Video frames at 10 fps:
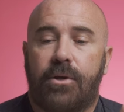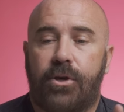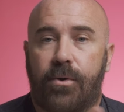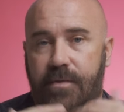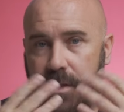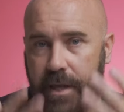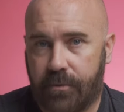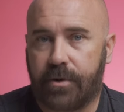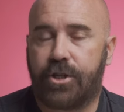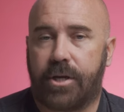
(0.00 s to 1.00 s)
you have to let it
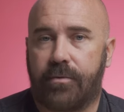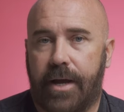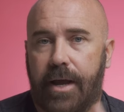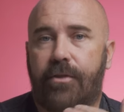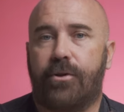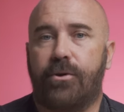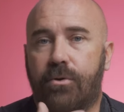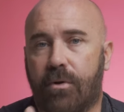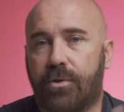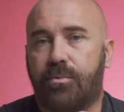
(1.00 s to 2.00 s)
regenerate and the new
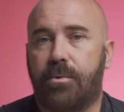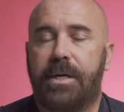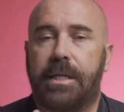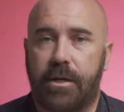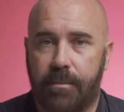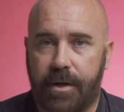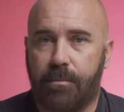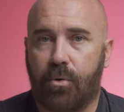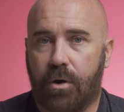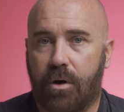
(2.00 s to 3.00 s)
growth will be a little bit
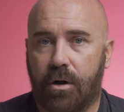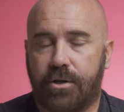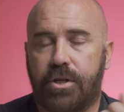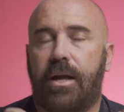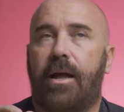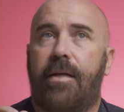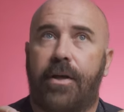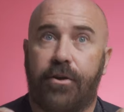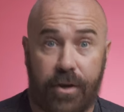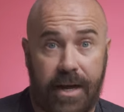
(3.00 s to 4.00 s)
more harsh. And
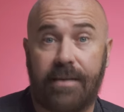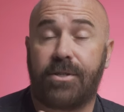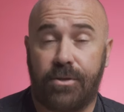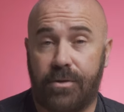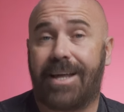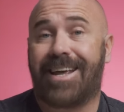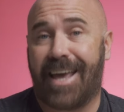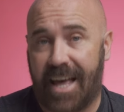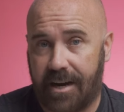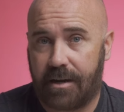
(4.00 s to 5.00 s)
then you're gonna have to do that
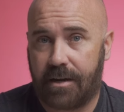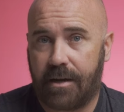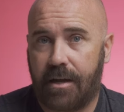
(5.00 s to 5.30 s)
again.